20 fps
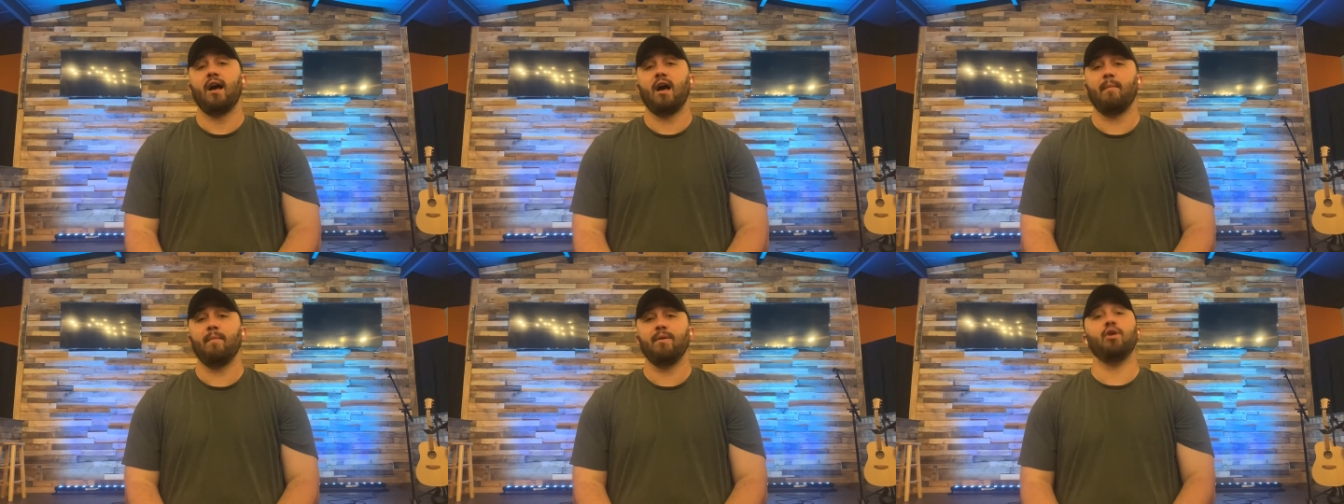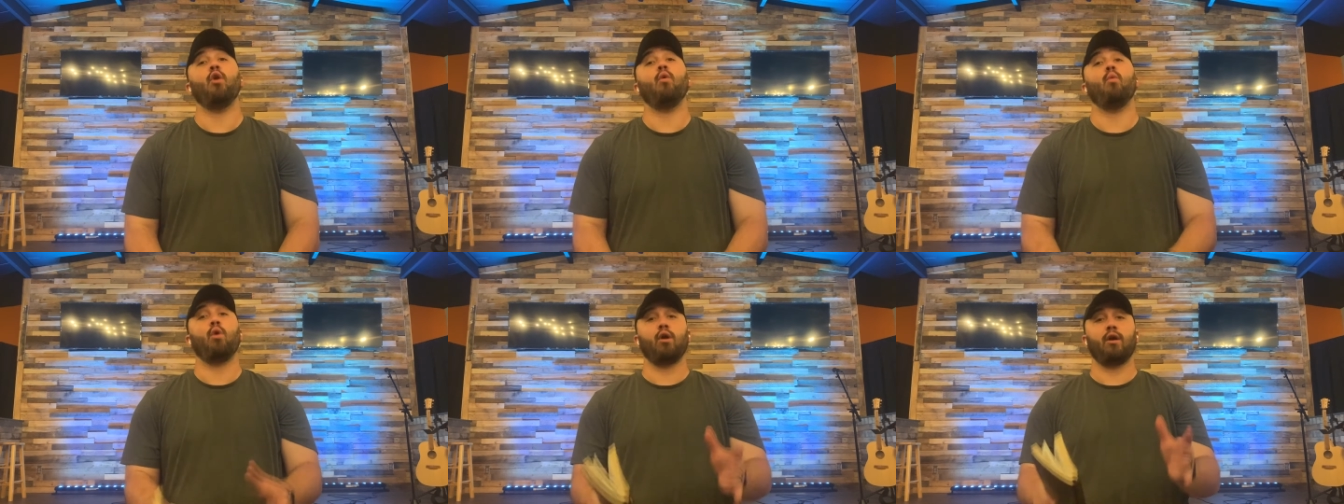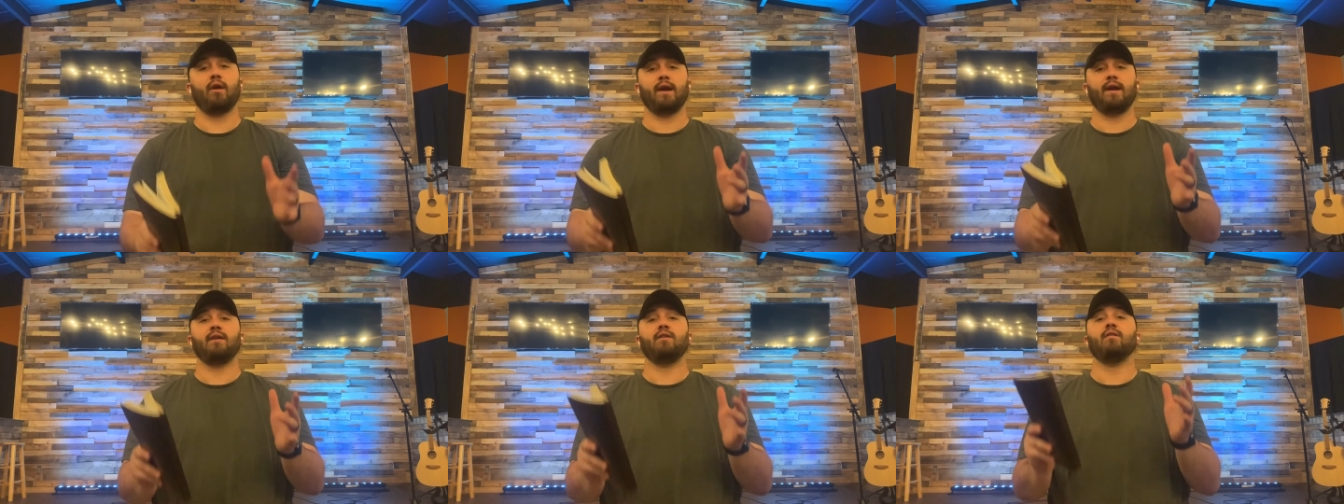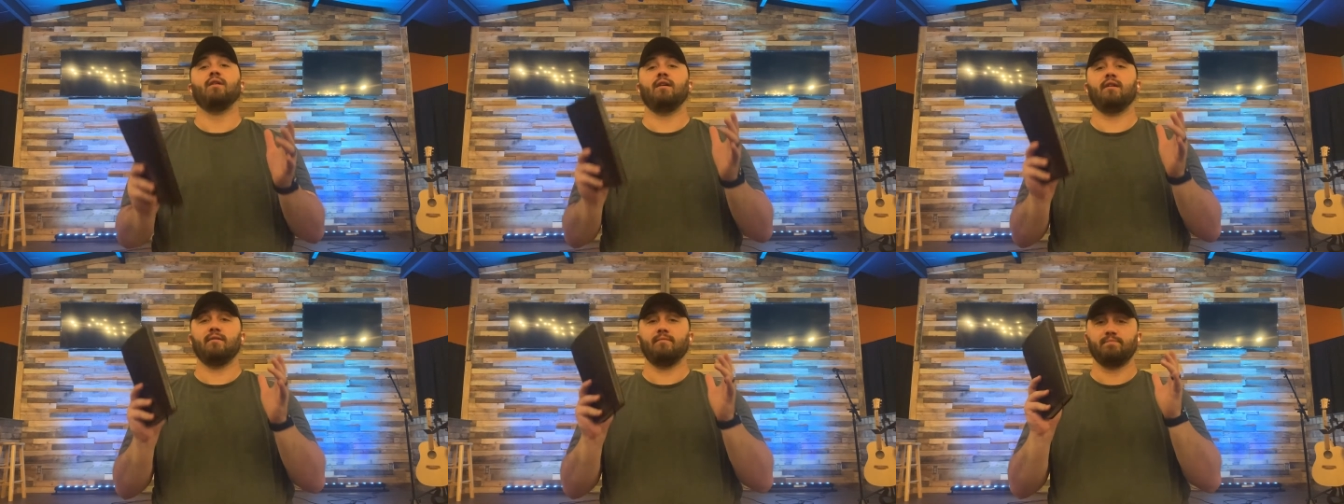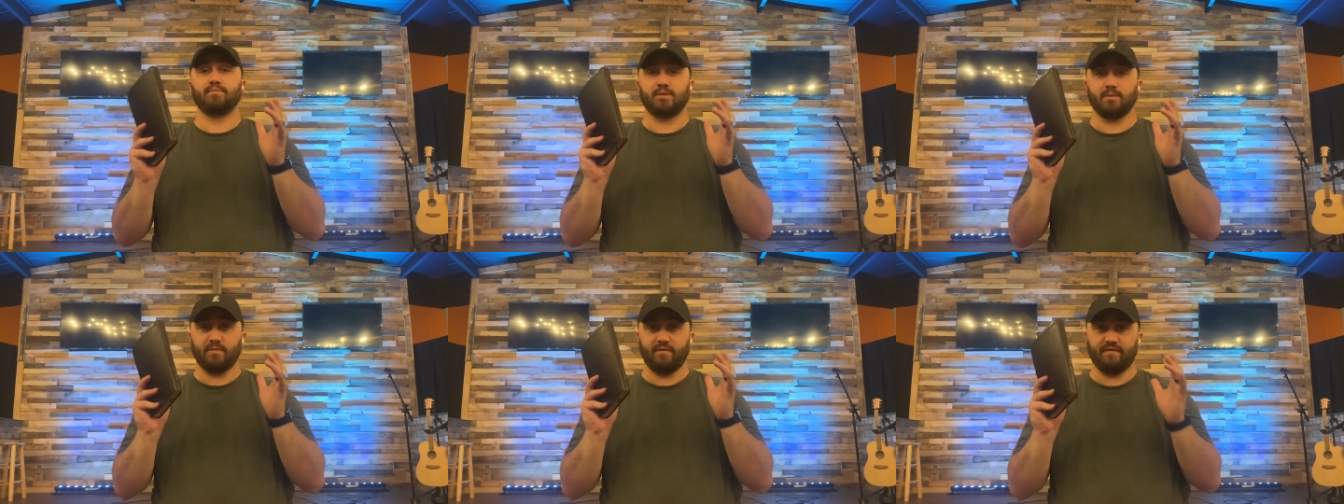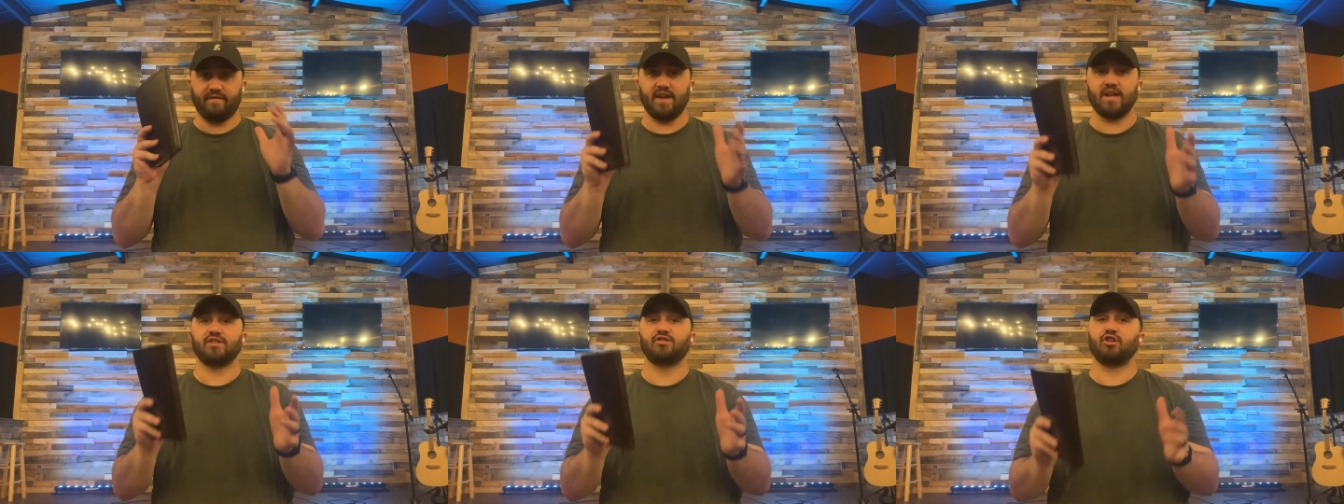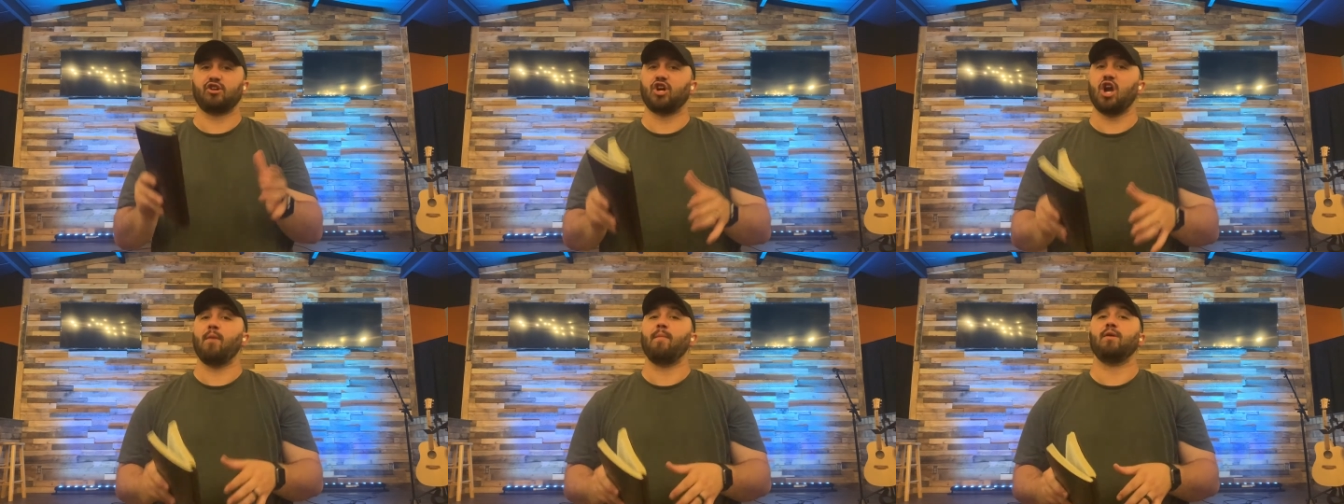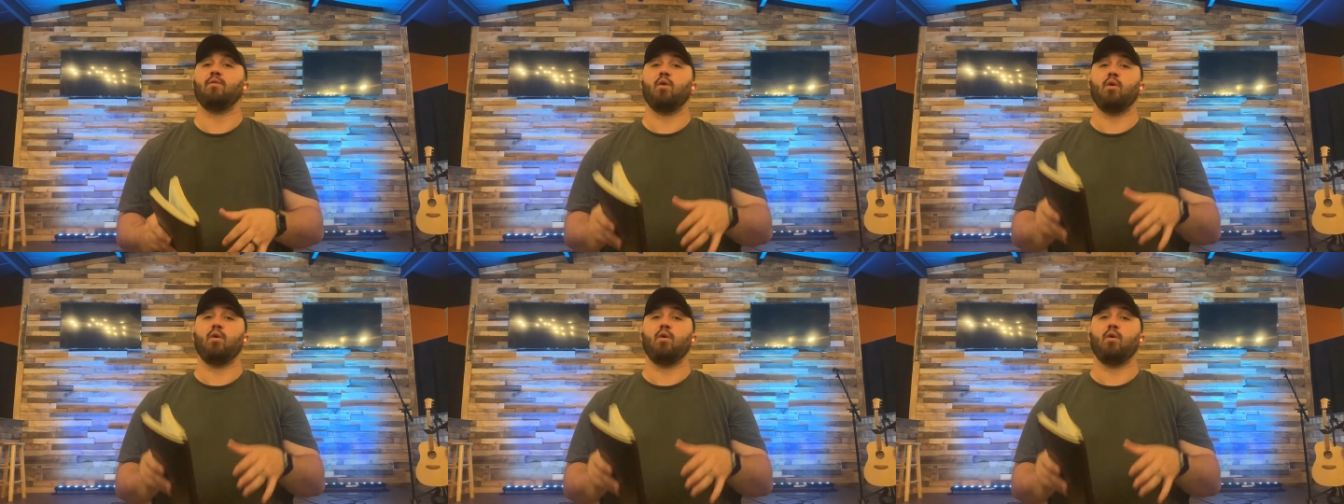Uh, but don't worry, uh, some events are coming